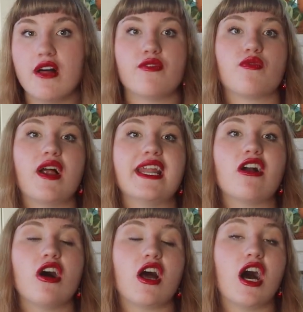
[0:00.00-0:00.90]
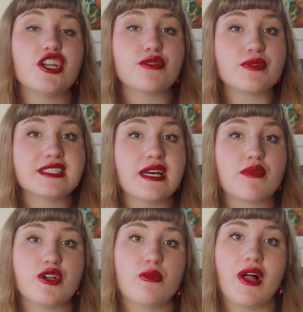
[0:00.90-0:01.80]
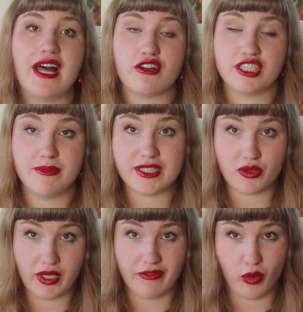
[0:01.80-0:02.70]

of running on one hundred percent renewable energy by twenty